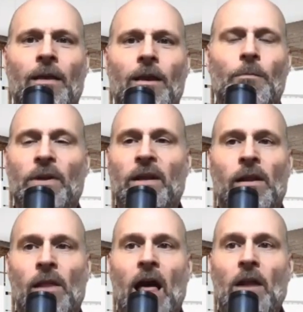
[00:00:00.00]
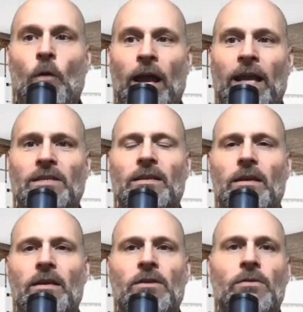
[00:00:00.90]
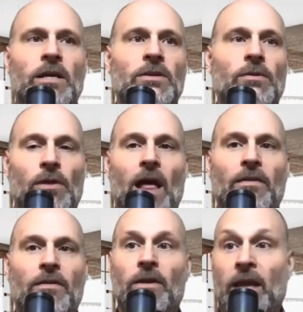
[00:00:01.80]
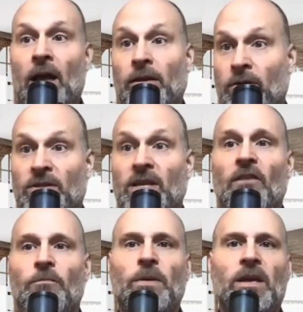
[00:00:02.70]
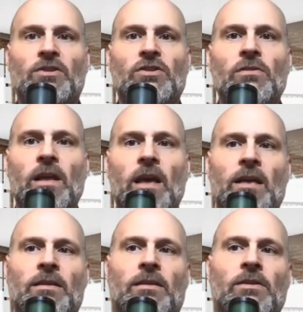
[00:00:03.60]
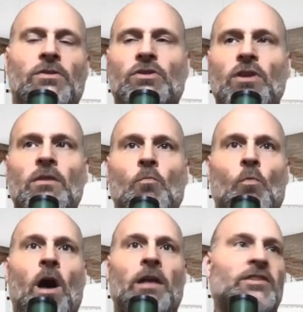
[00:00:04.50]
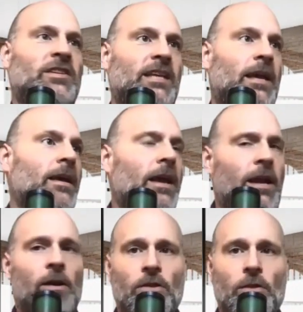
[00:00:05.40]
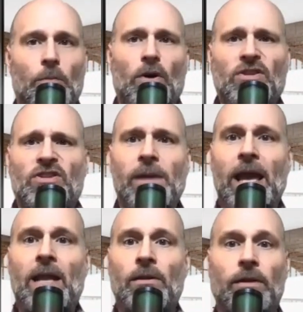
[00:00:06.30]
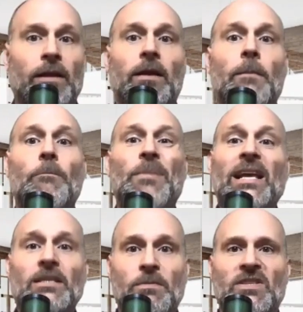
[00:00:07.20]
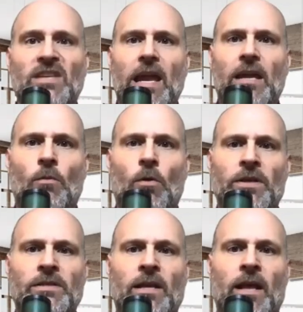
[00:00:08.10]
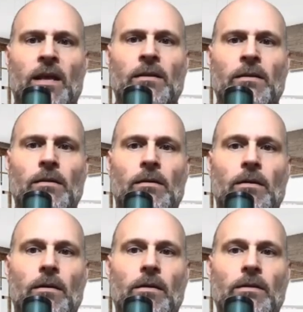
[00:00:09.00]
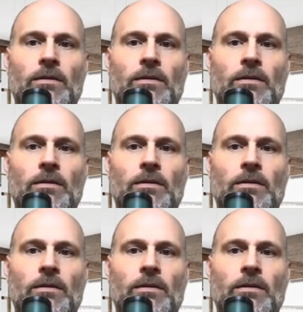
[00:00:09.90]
but in a lot of ways, you can do a lot of the accounting yourself because you shouldn't just say, here are the books, you handle it. Biggest mistake in the world, isn't it, Ed? To